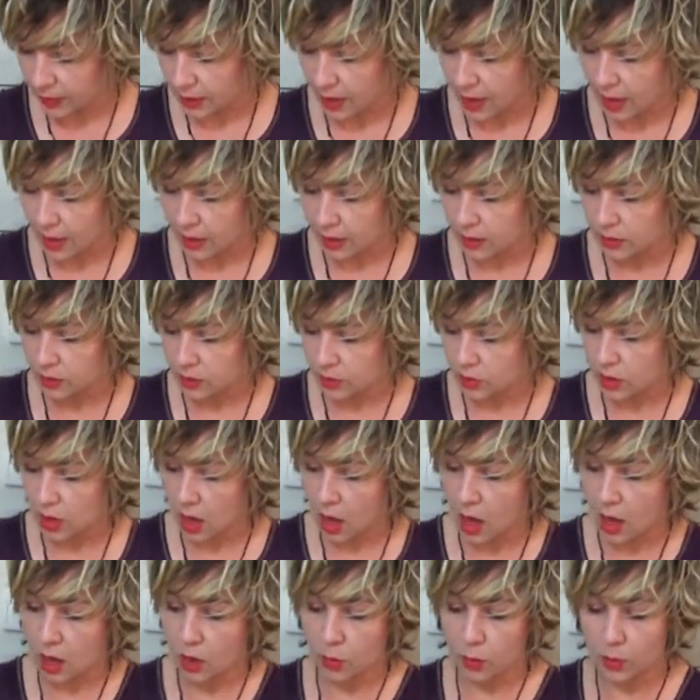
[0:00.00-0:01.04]
and
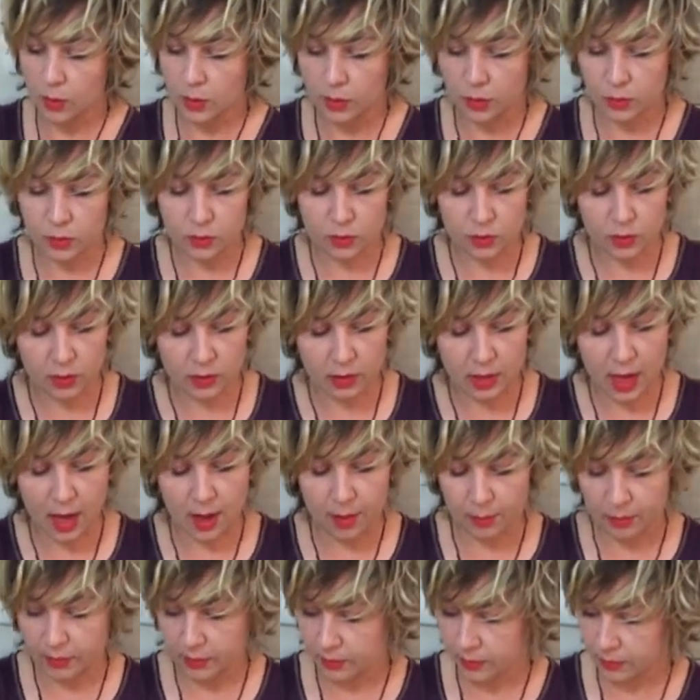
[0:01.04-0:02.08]
our, you see,
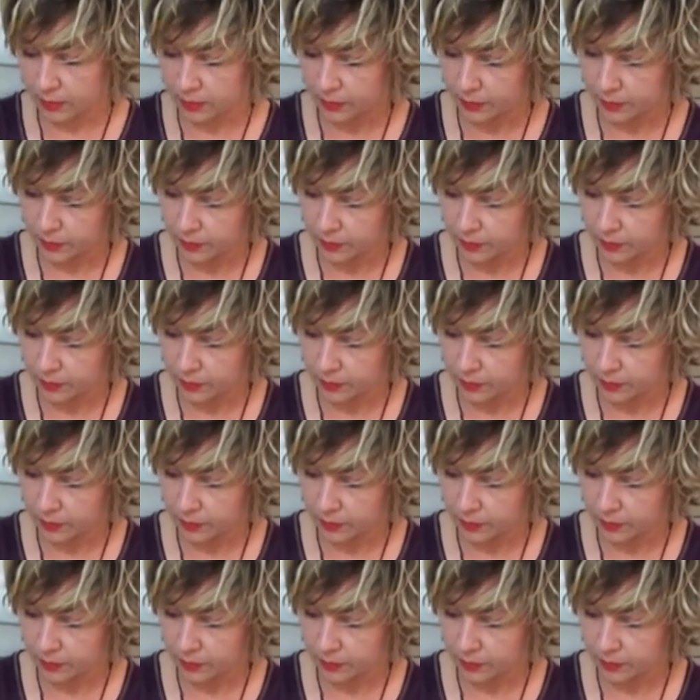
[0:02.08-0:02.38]
lemon,